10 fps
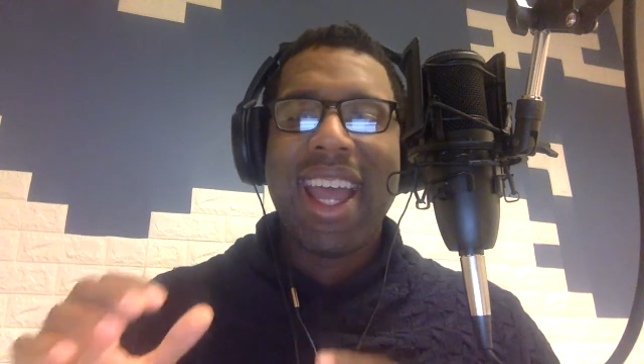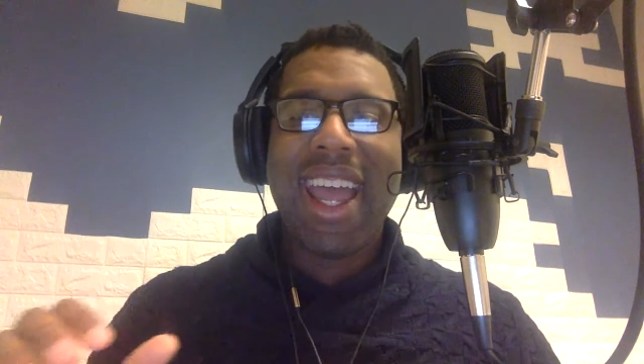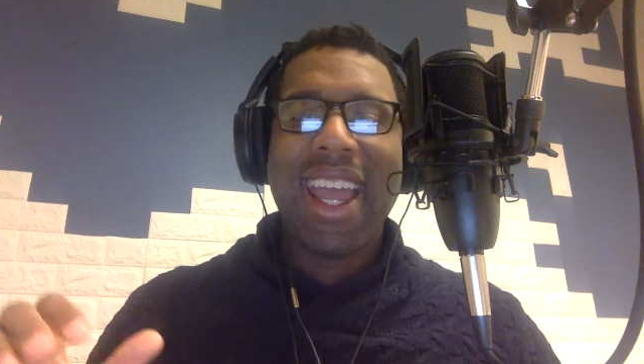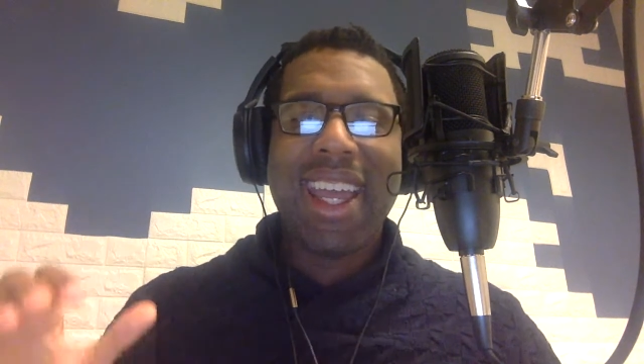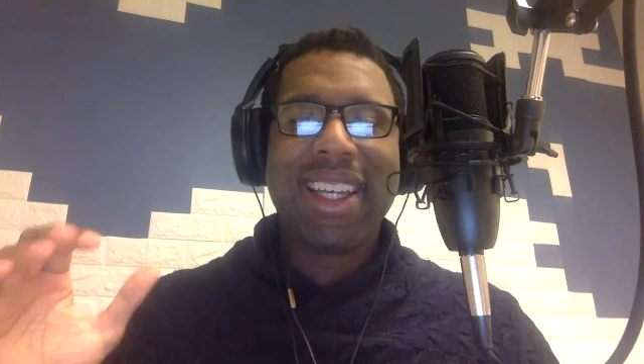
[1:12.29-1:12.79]

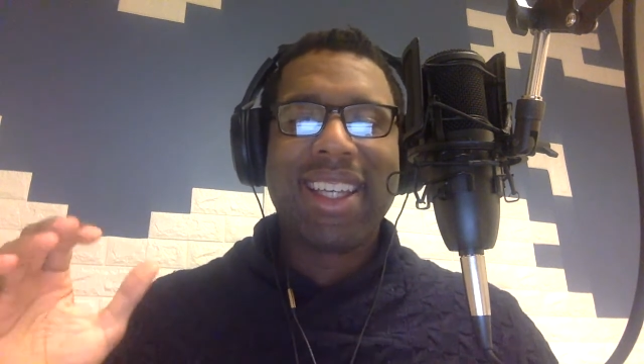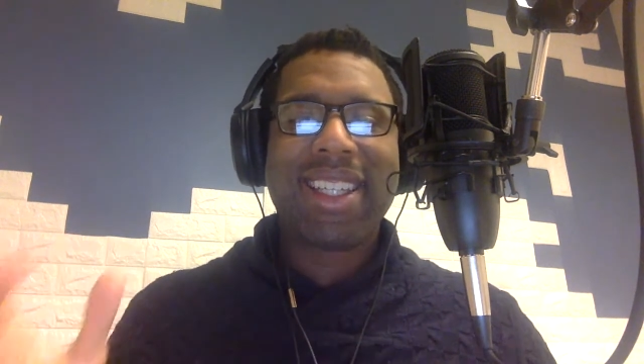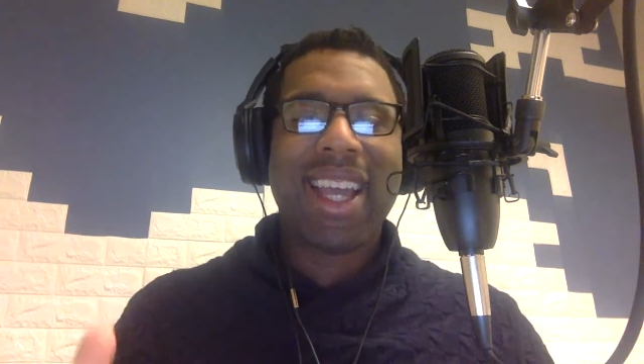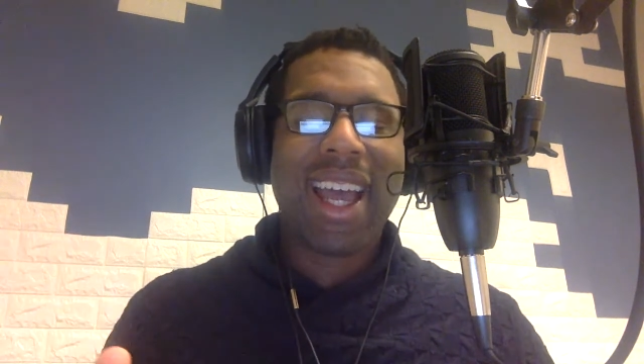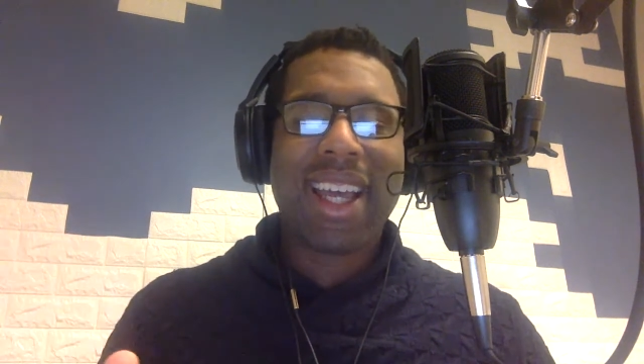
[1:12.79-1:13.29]
a
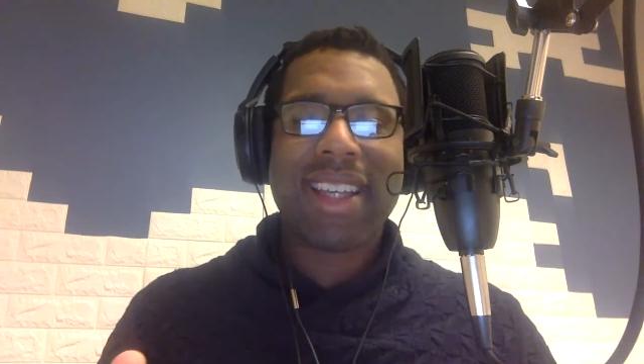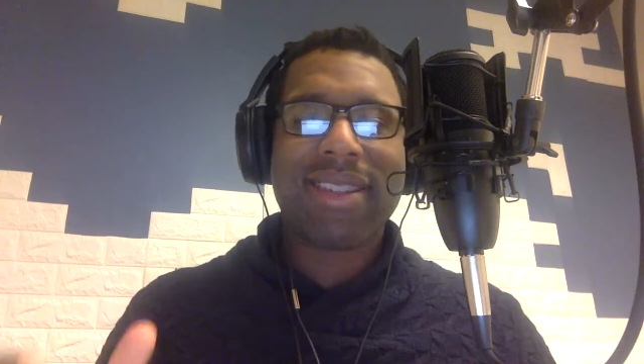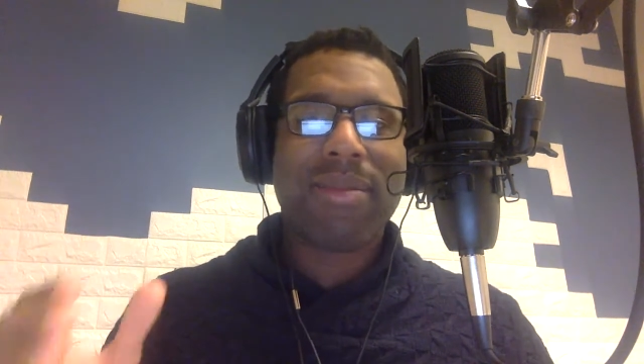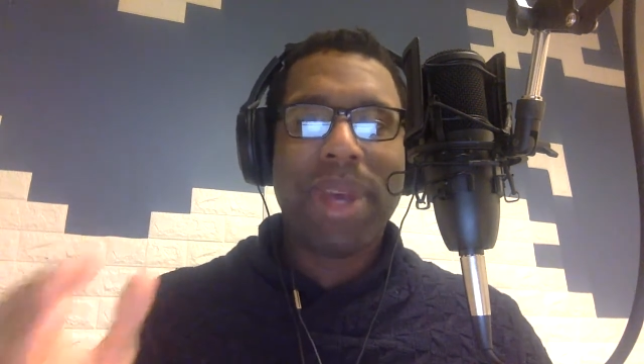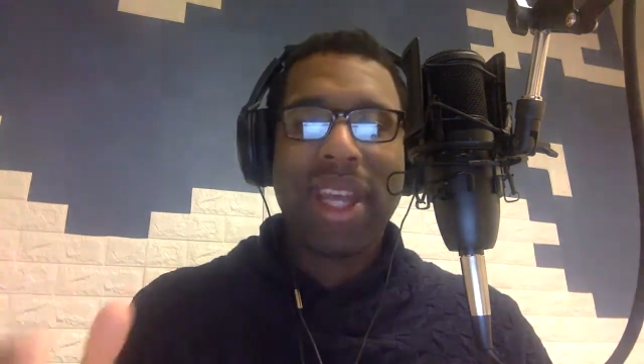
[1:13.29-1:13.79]

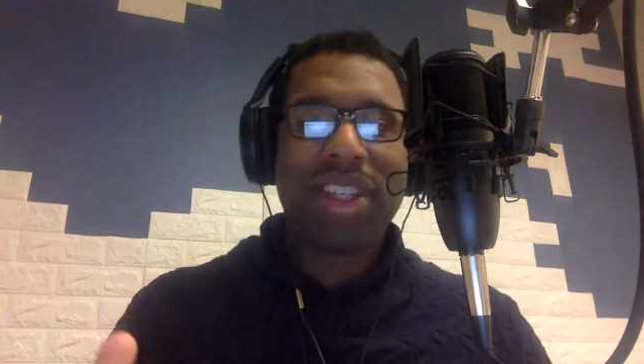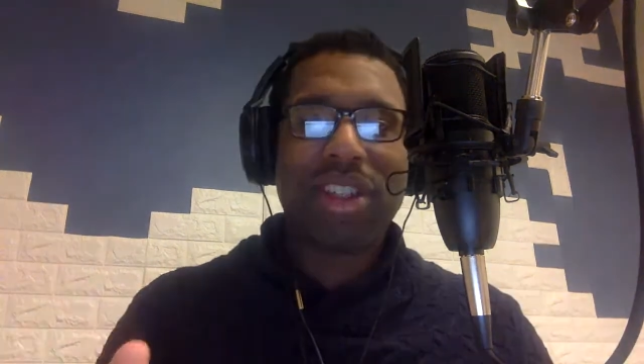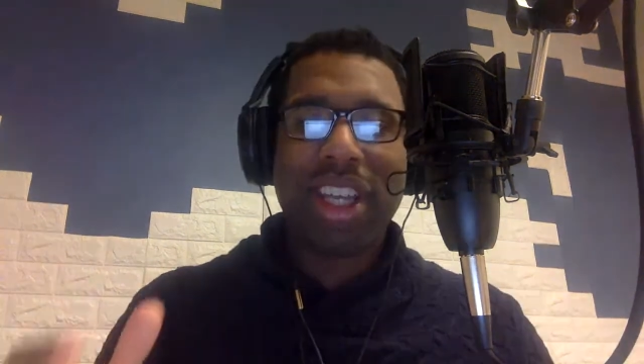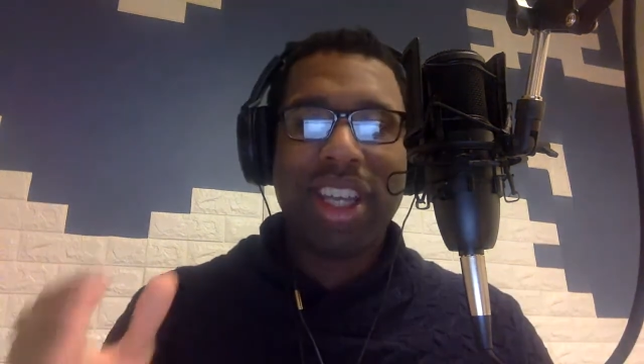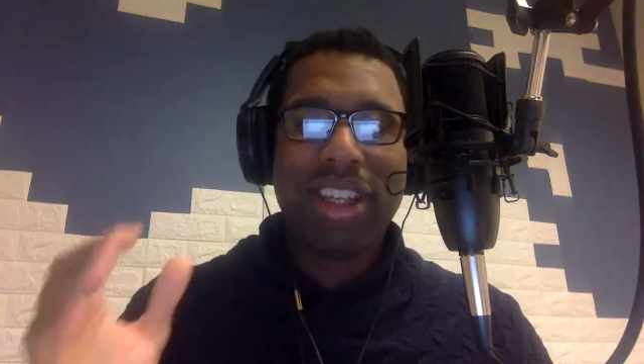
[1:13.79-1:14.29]
text
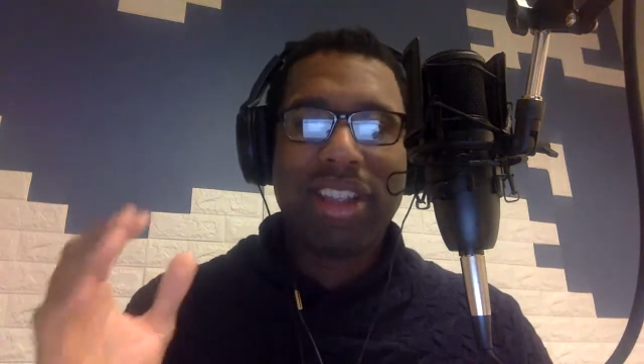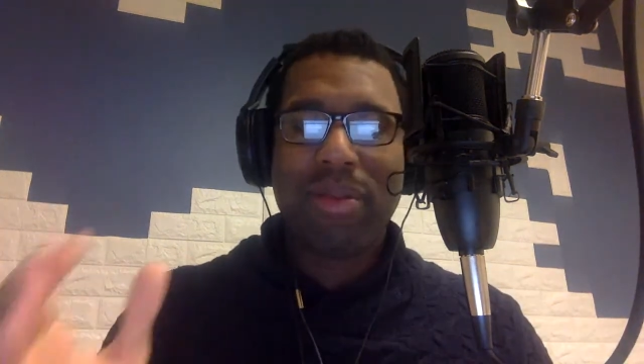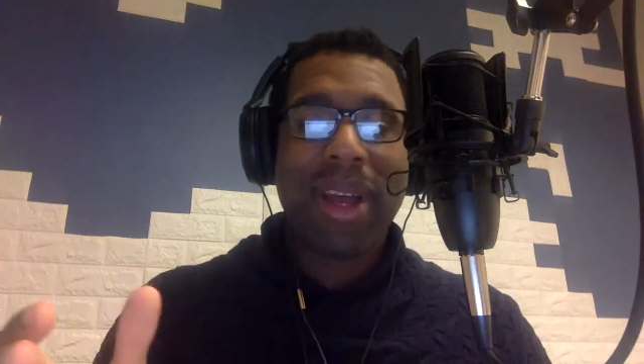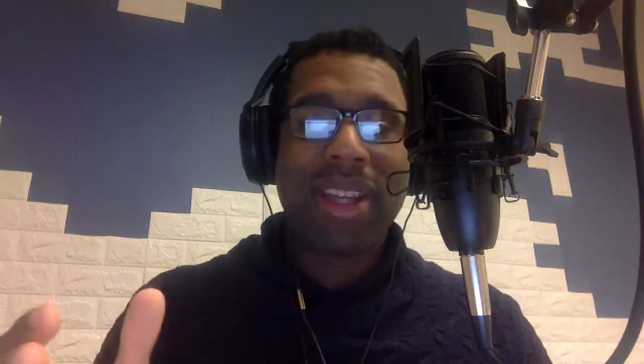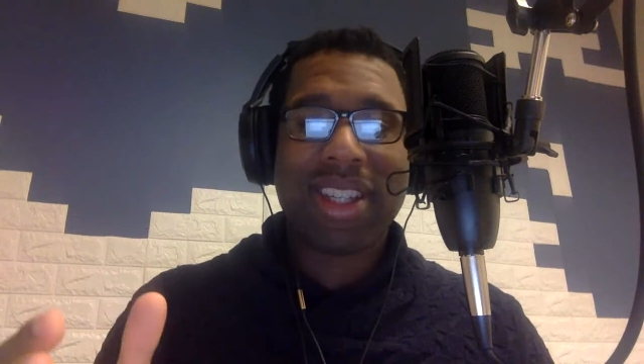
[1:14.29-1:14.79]
pitch is your
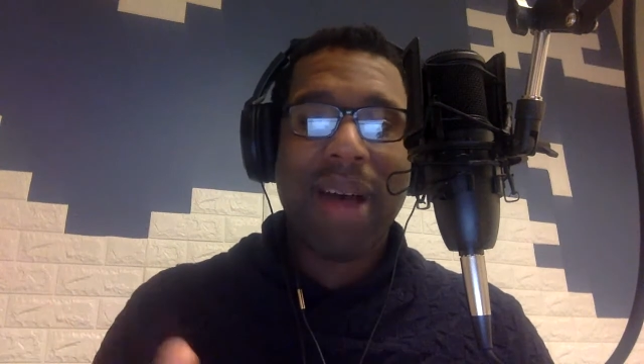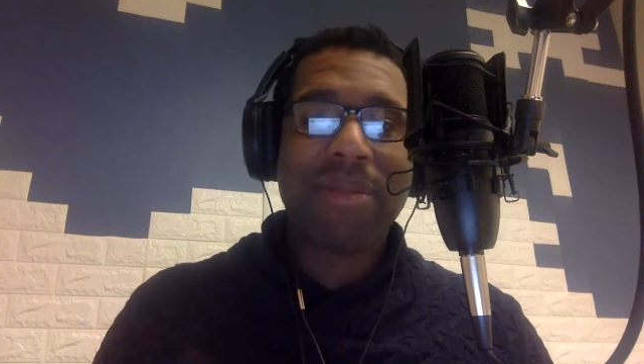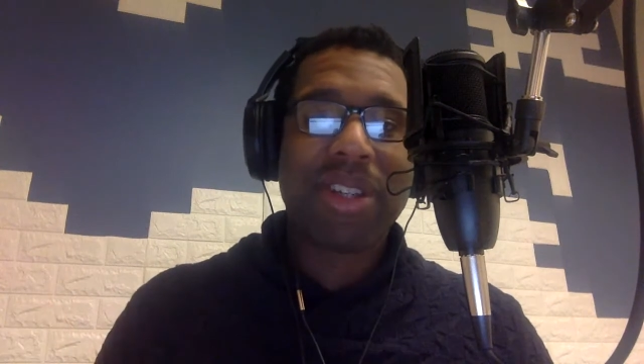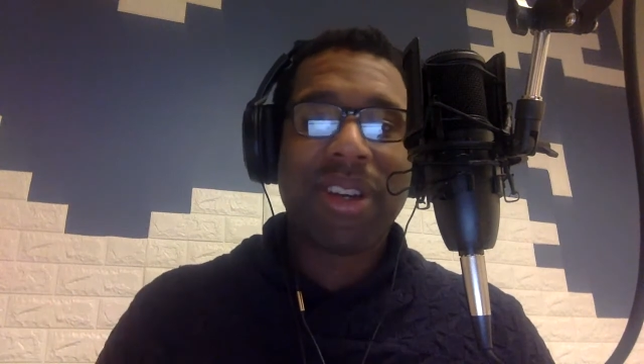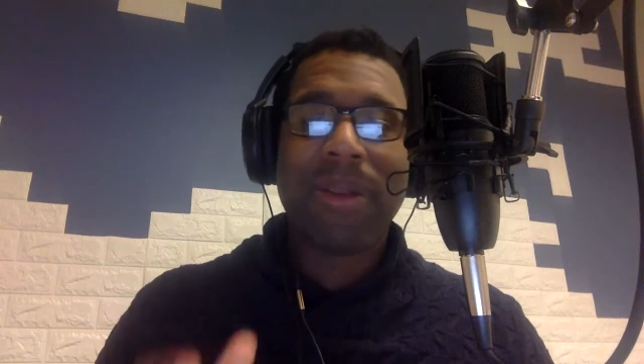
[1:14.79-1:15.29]
best
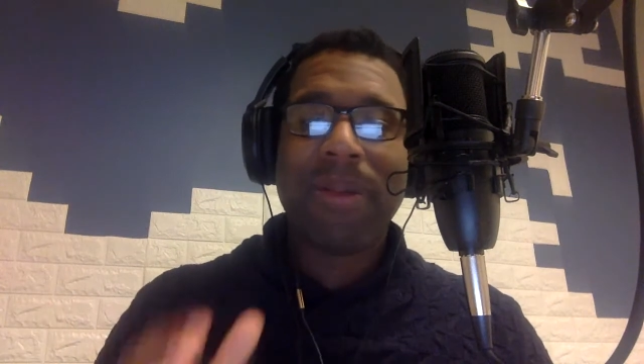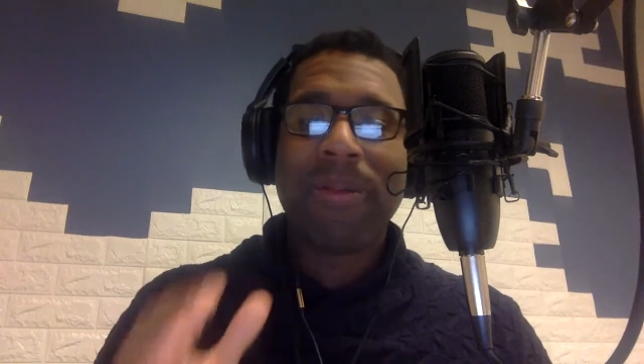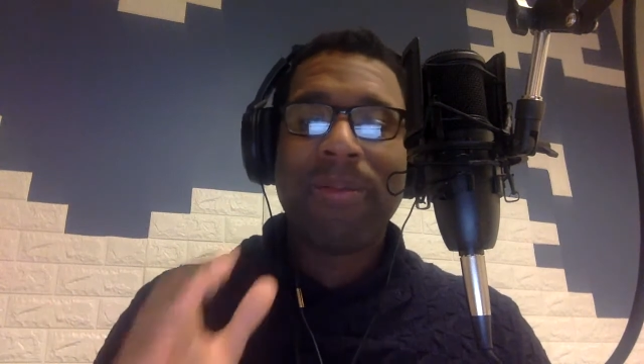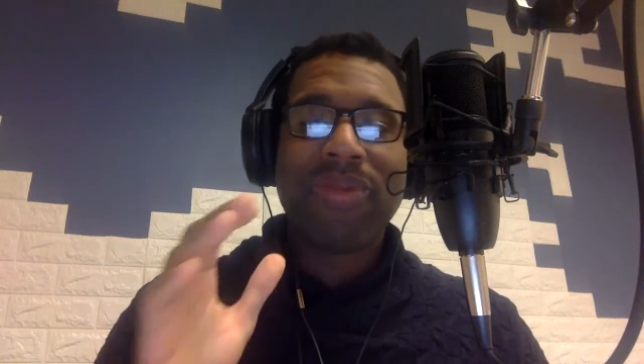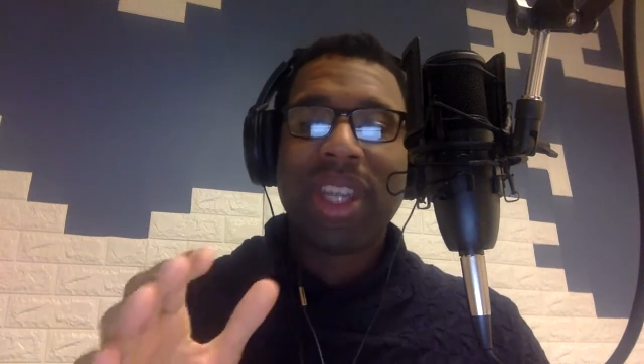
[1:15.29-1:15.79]
option,
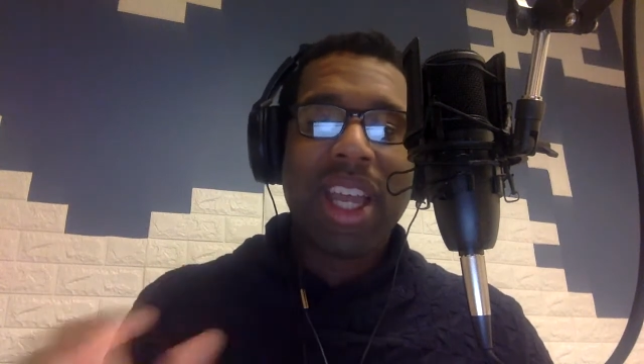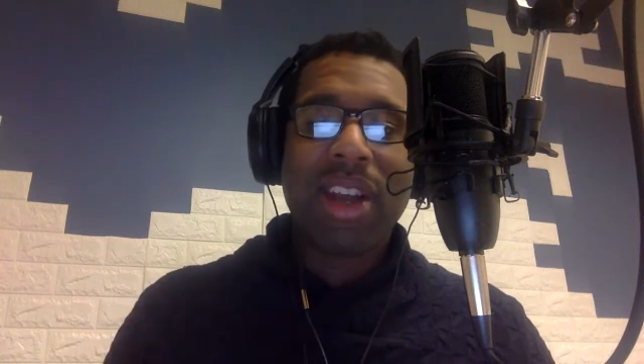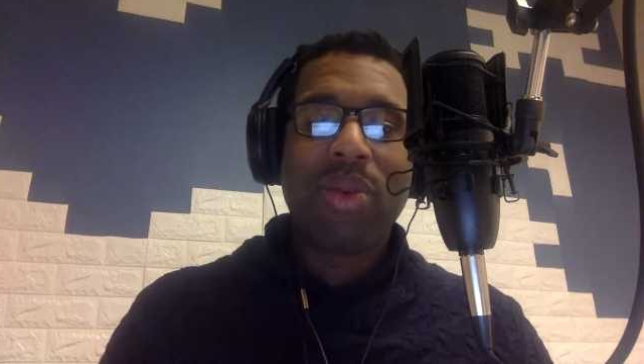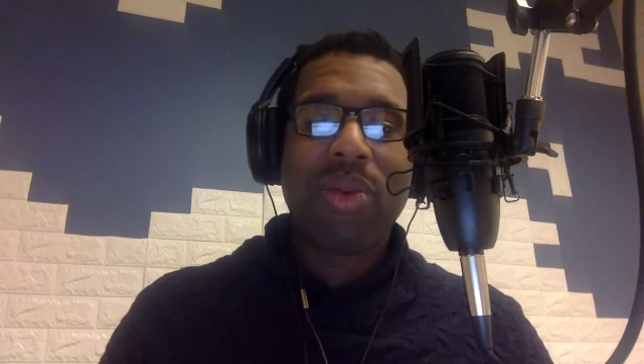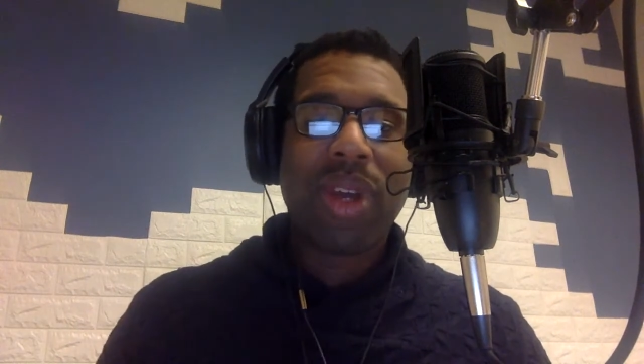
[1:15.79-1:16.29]

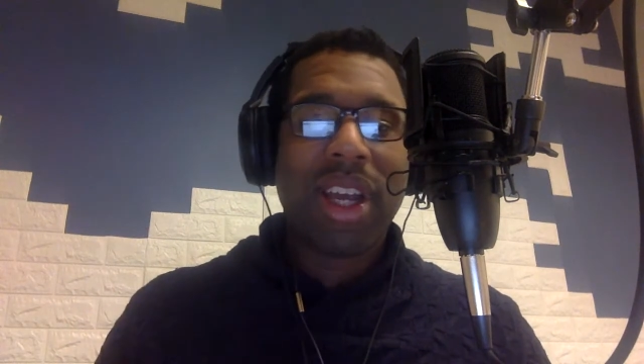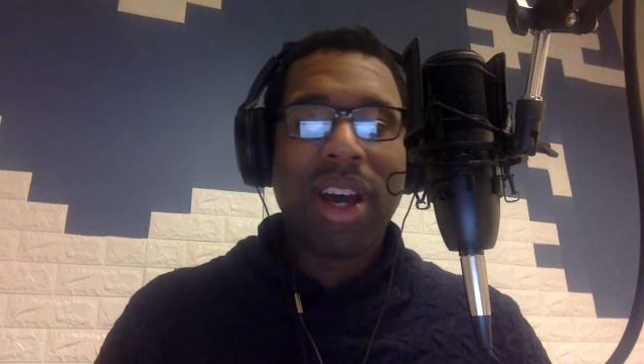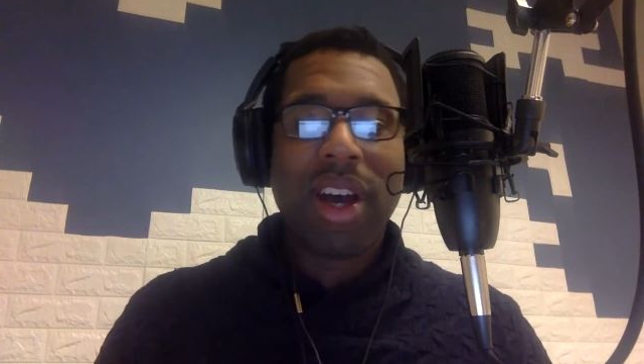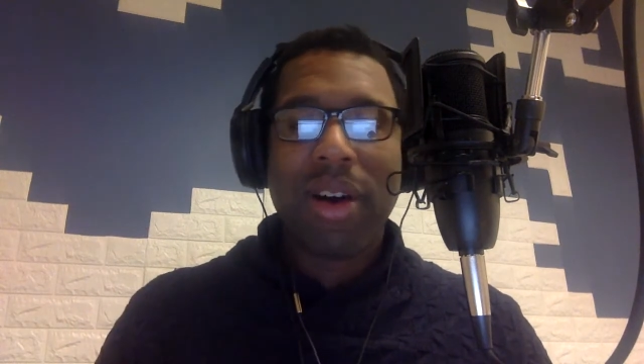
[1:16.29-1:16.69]
here we go.